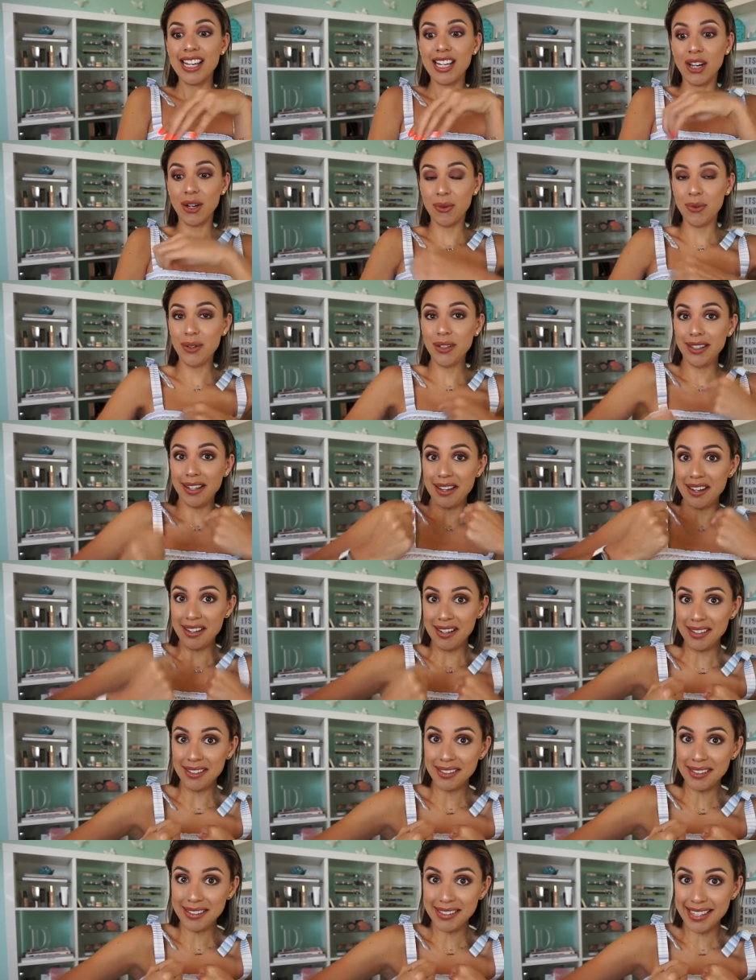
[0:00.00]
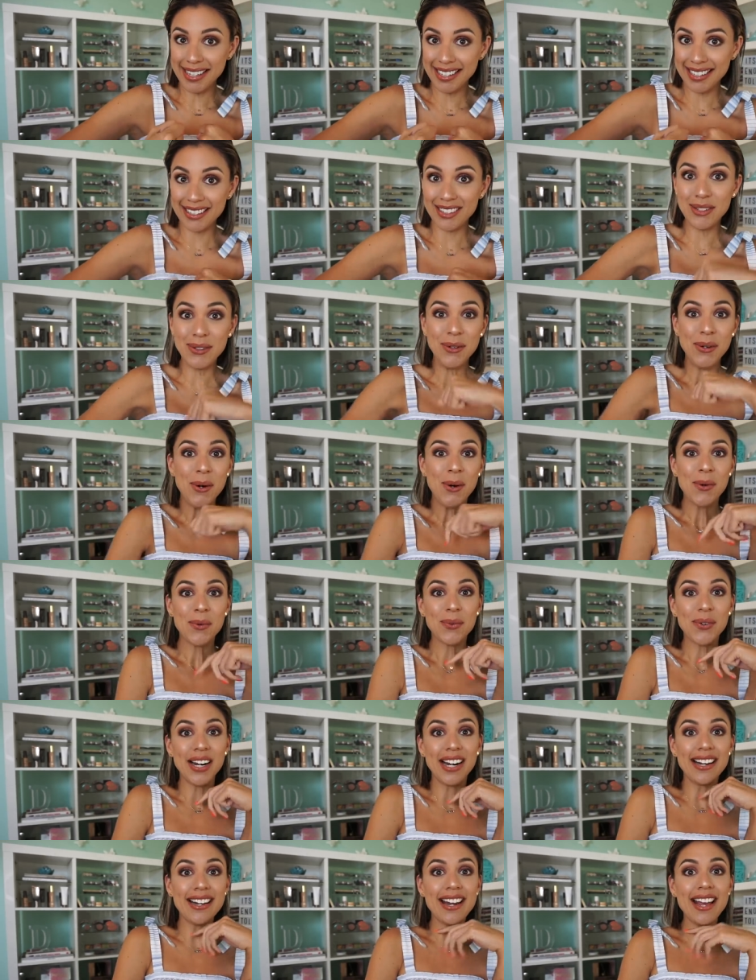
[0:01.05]
can really hunker down
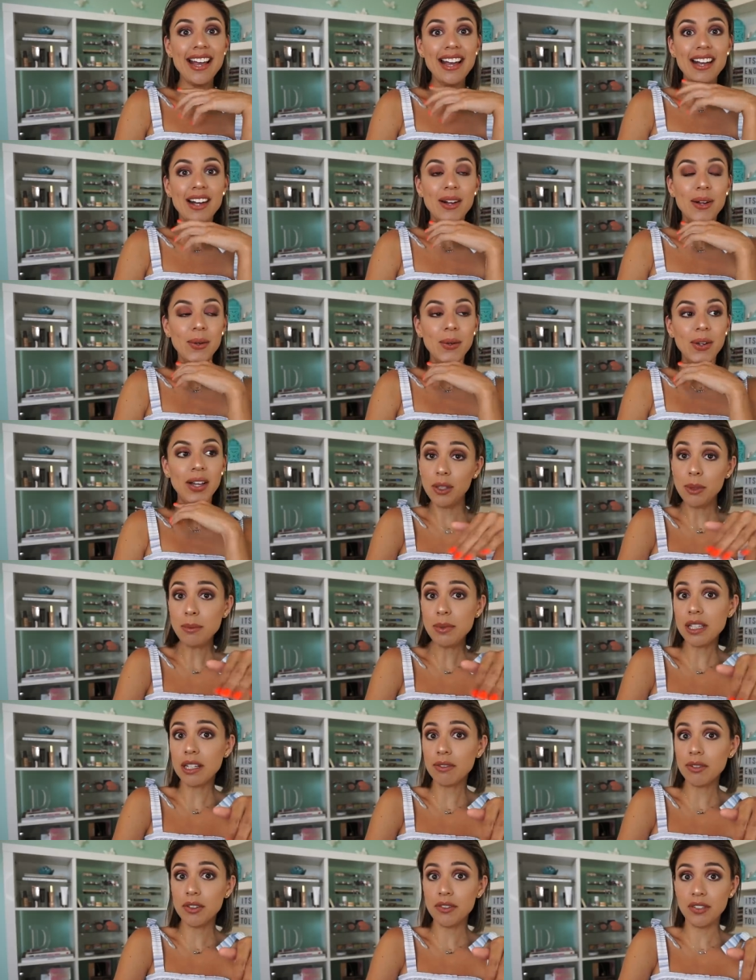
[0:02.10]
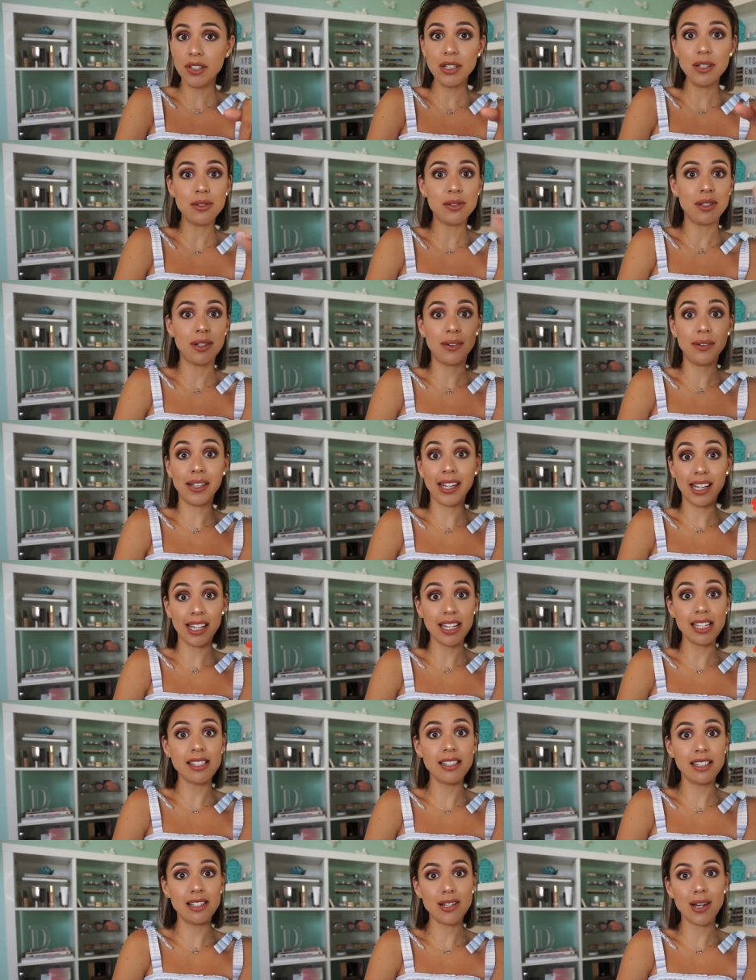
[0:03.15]
right now, film several videos that are like
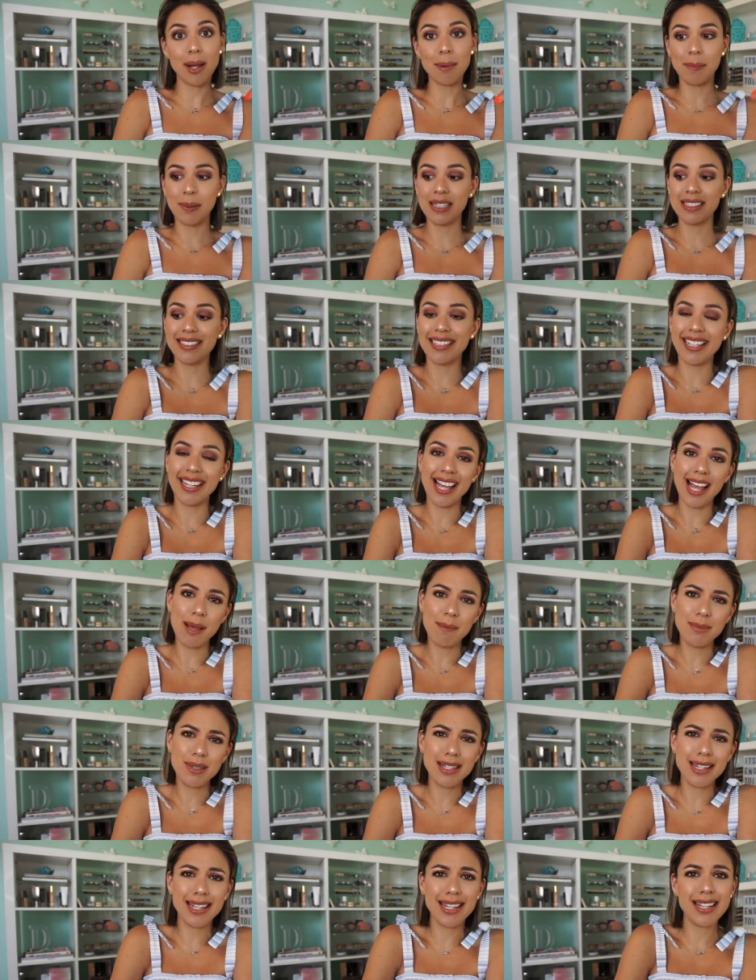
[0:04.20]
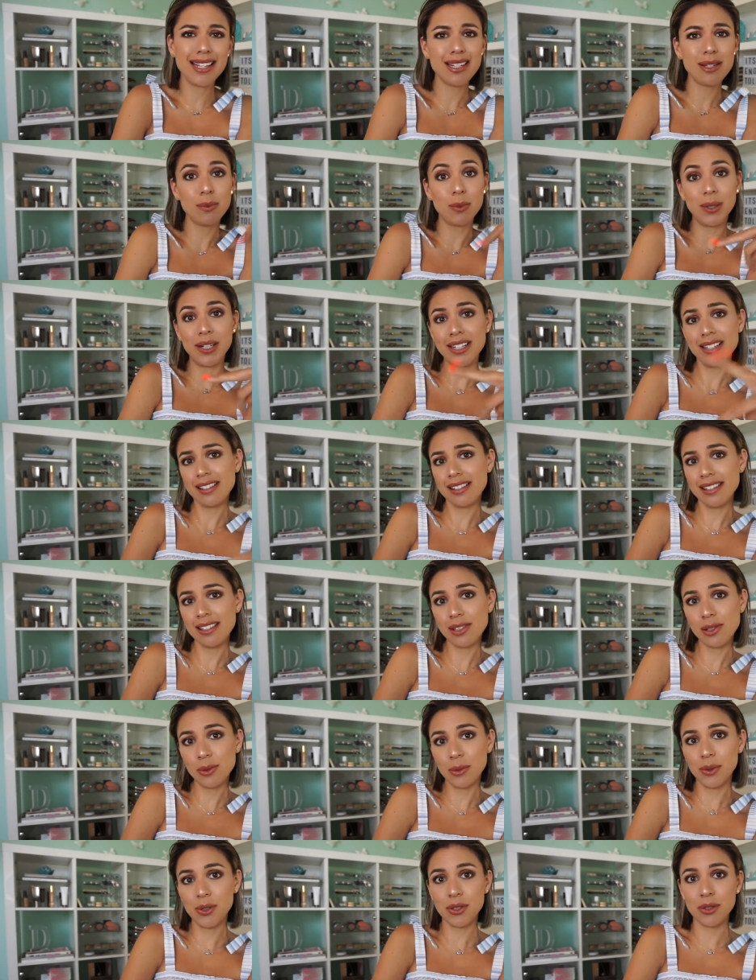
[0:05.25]
easy topics like empties, what is
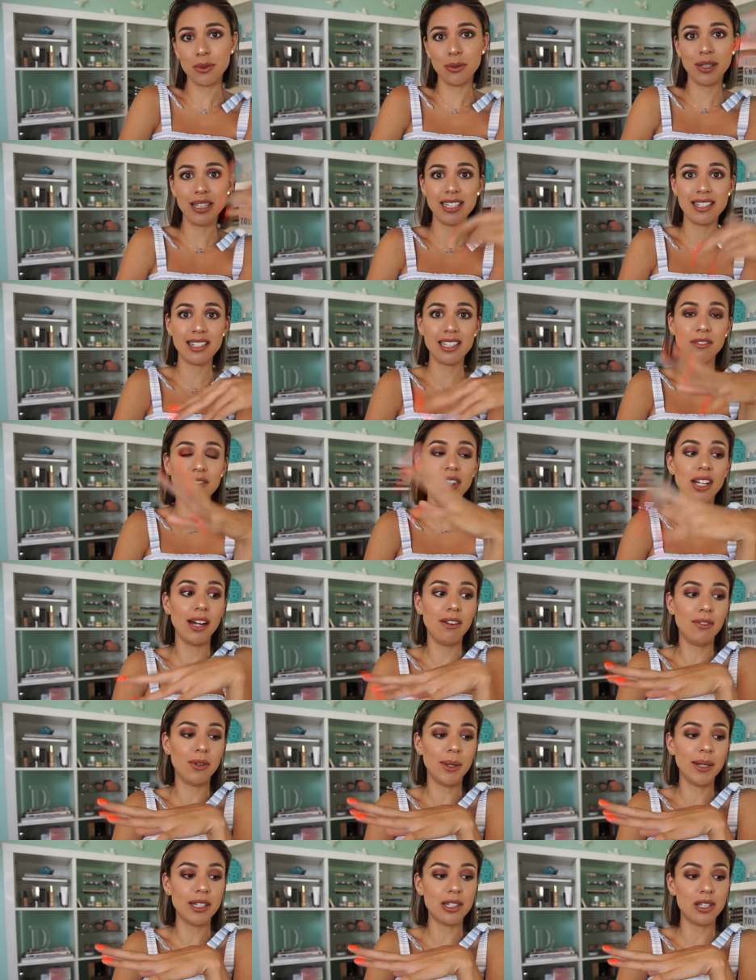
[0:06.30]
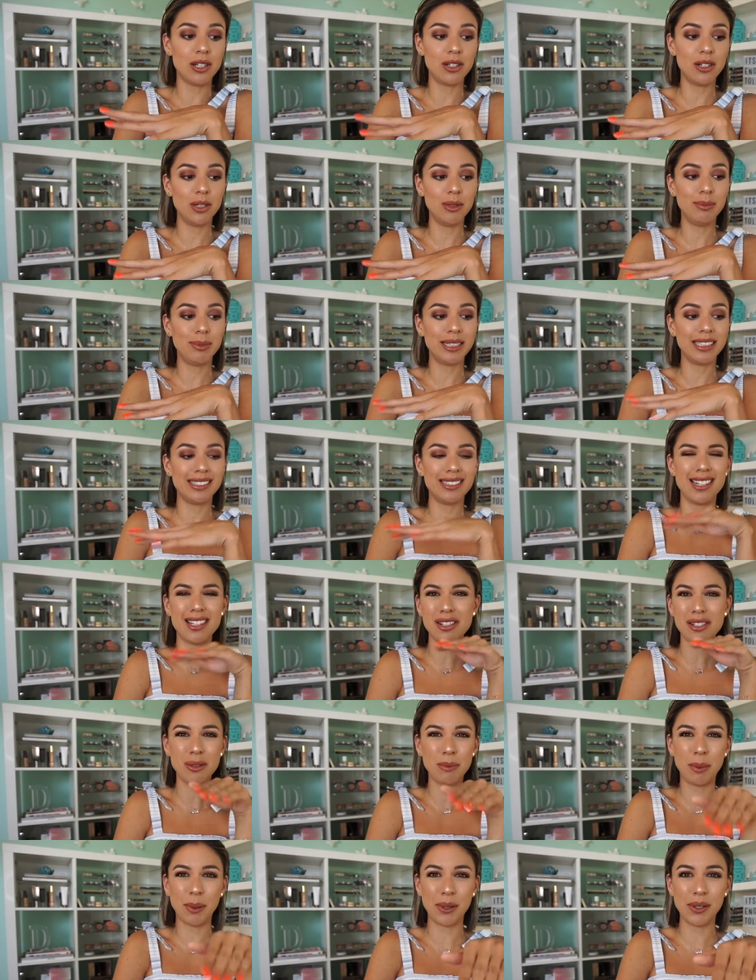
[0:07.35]
this sorcery, stuff that I wanted to do but it's not
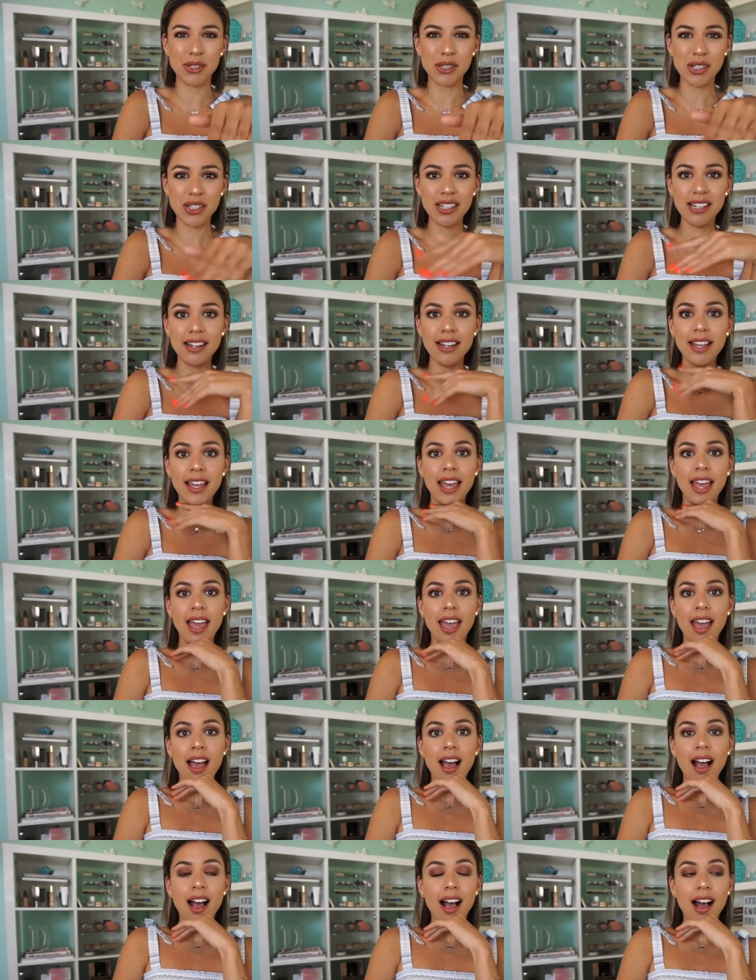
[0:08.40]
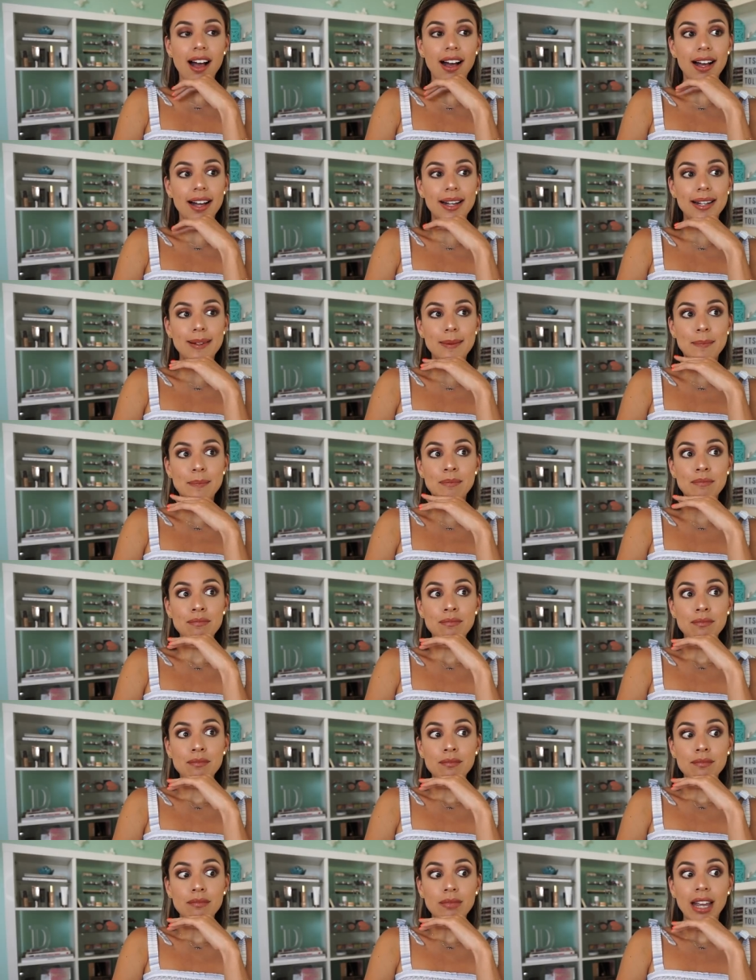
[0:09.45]
super urgent, um,
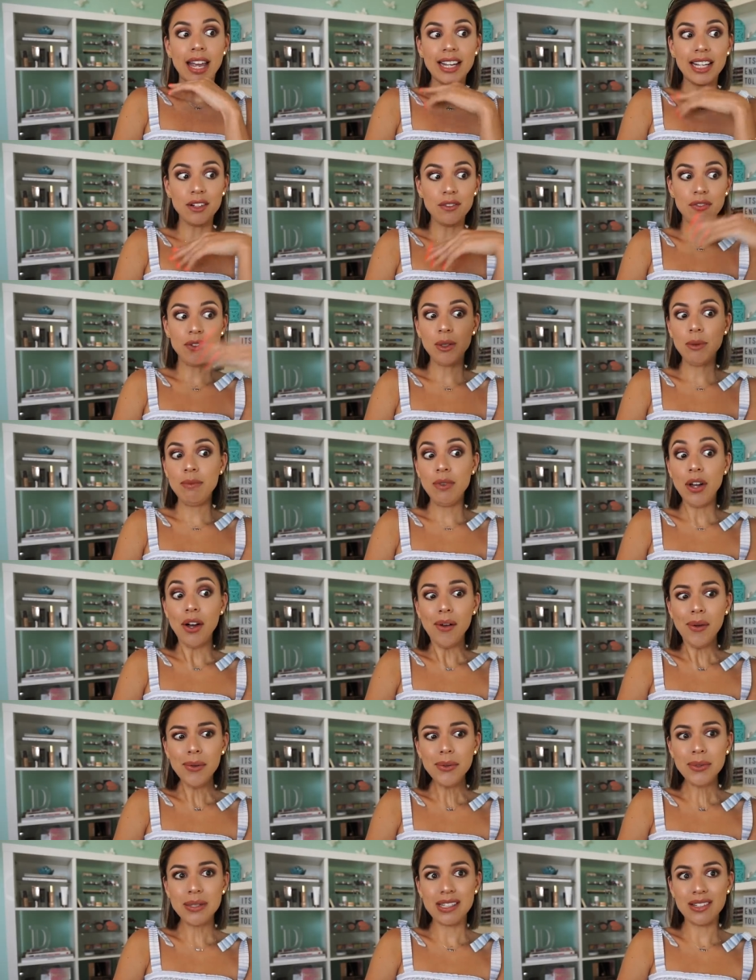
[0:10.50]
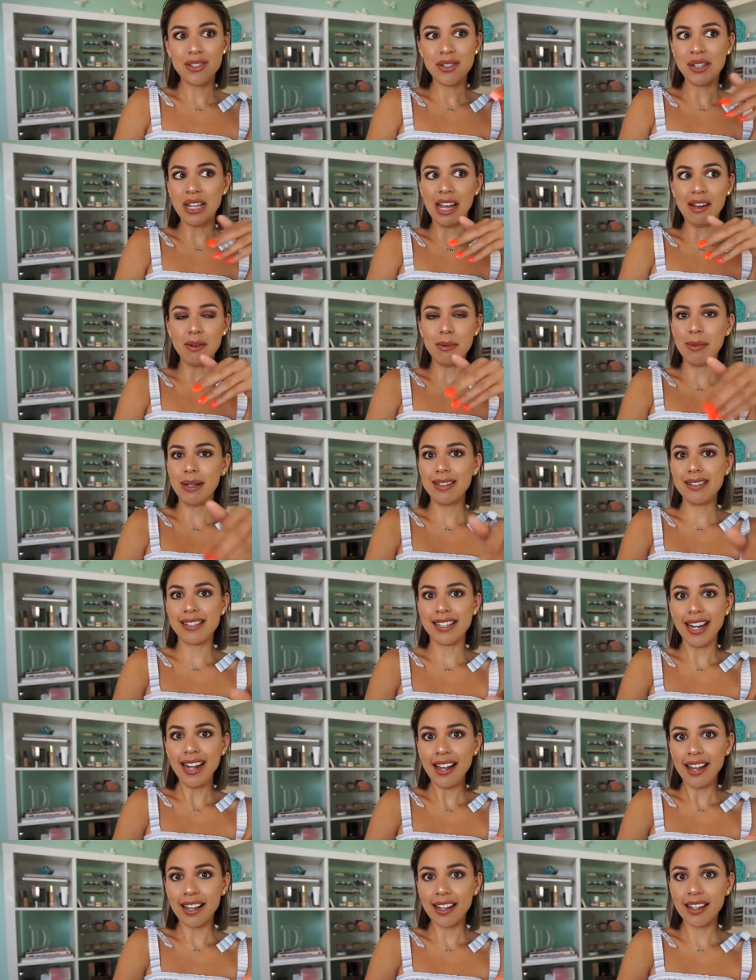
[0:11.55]
I can film those and just have them on
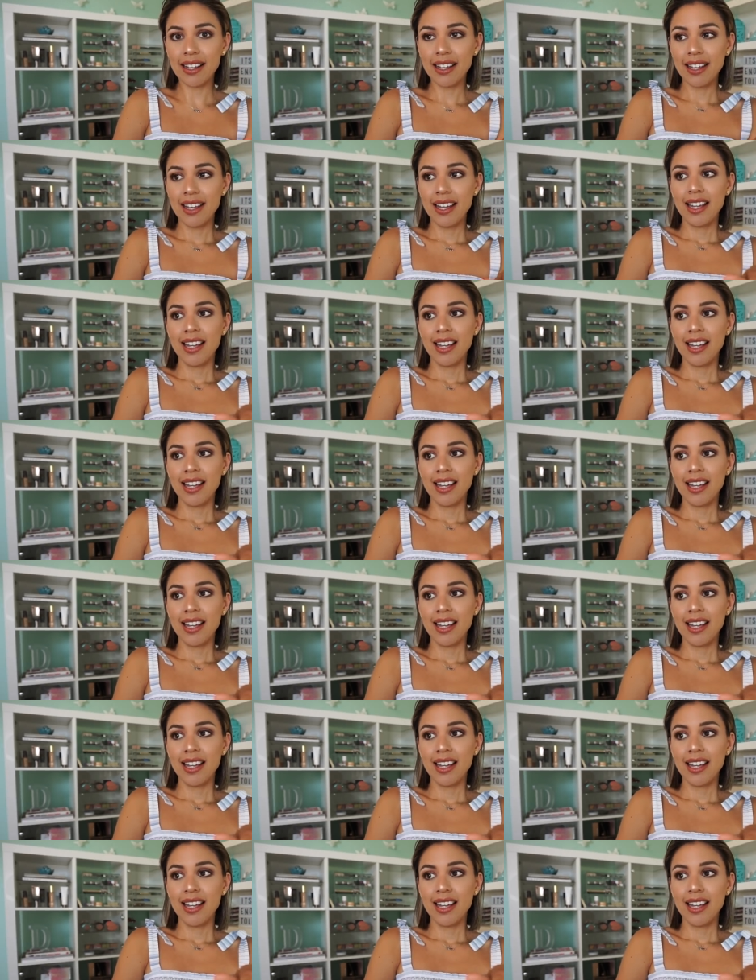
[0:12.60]
deck.